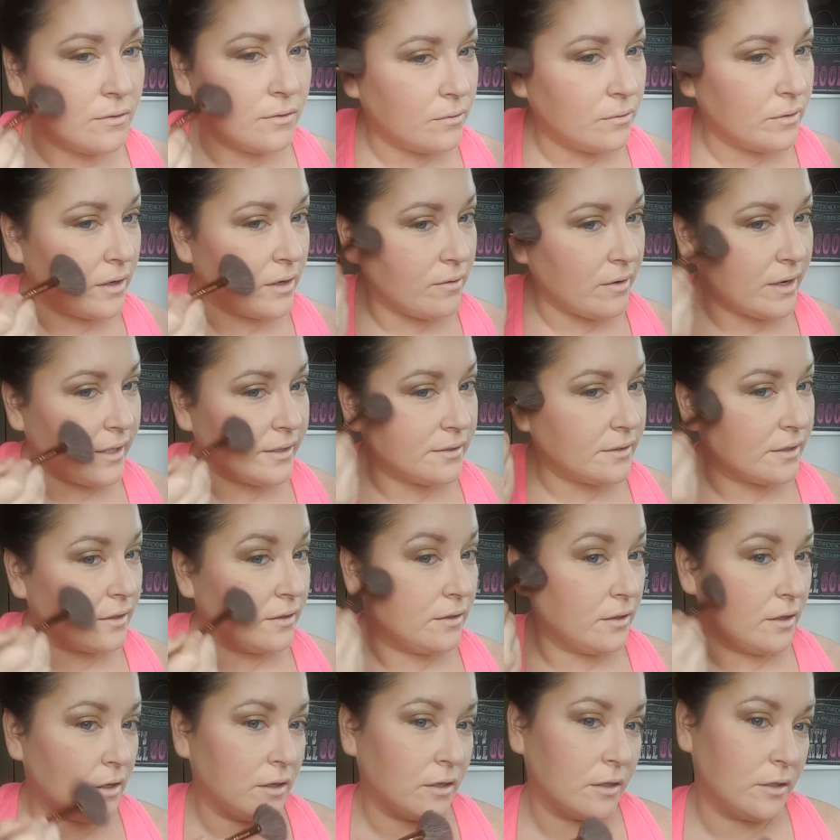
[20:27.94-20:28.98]
We want to
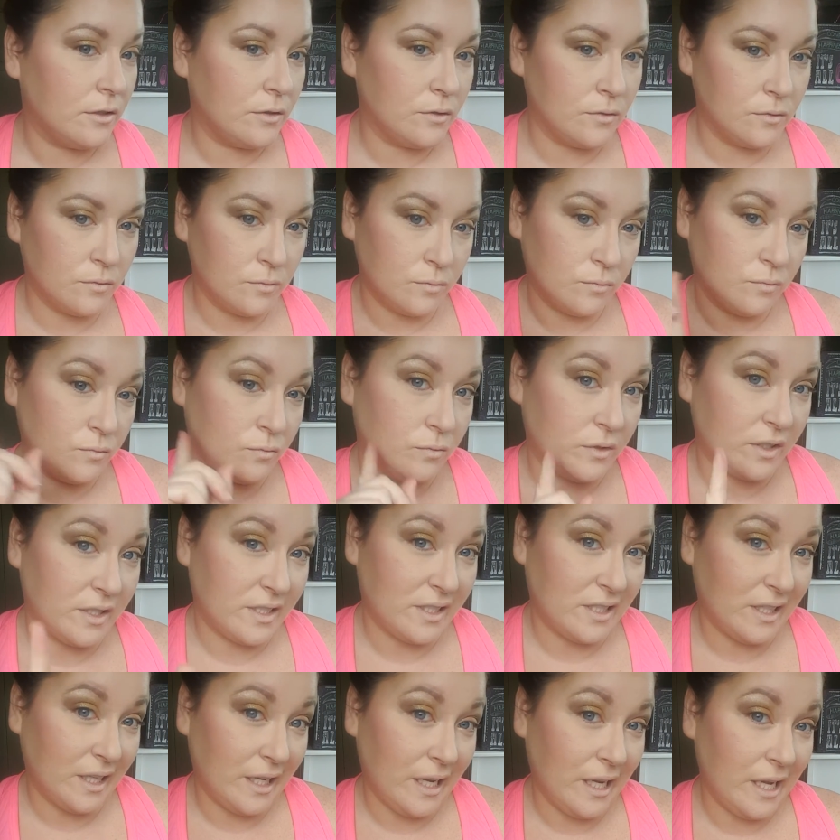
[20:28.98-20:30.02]
look
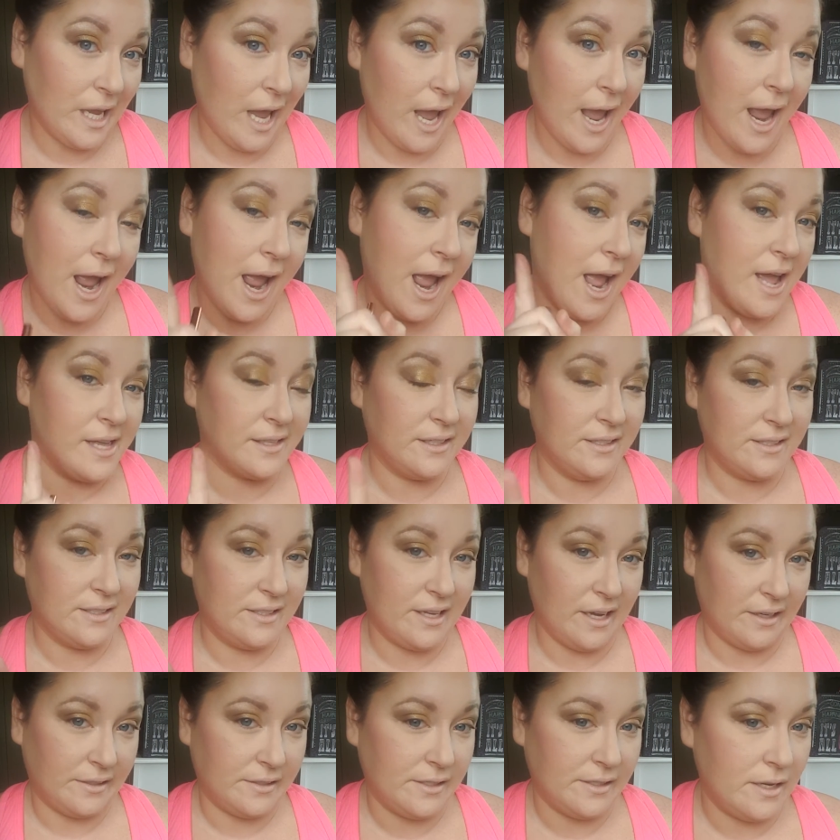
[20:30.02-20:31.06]
sleek and
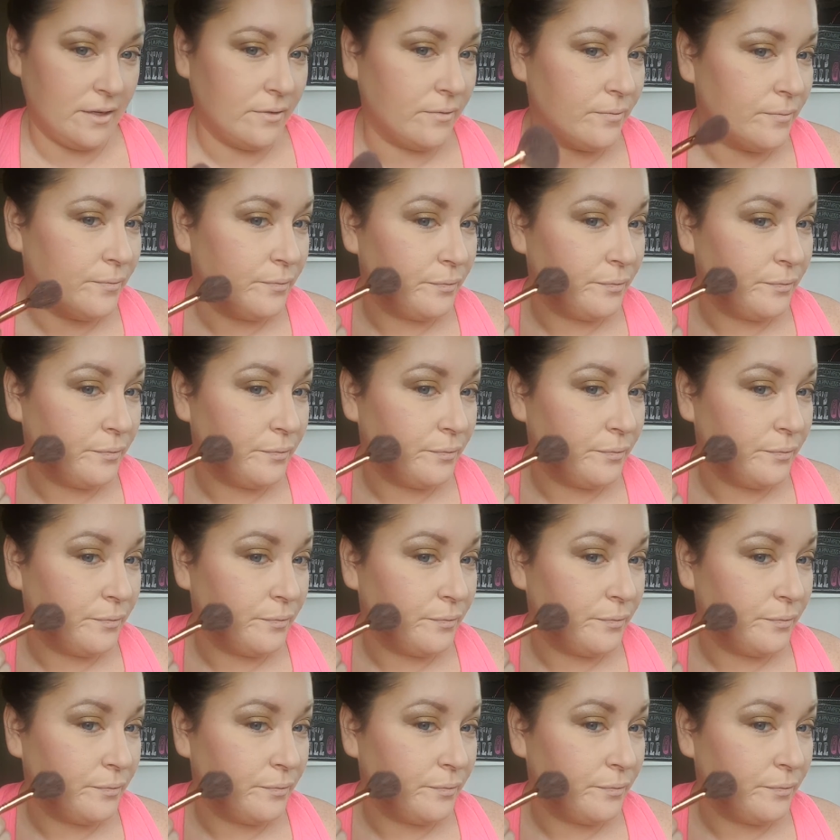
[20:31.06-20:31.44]
sexy.